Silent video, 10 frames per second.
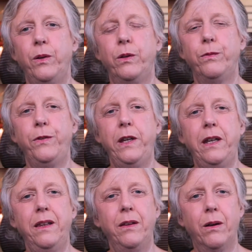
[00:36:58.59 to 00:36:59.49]

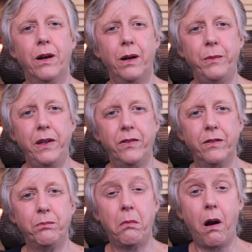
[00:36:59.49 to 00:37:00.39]
defeating the armies
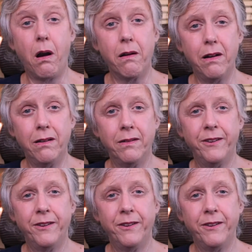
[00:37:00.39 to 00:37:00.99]
of Mara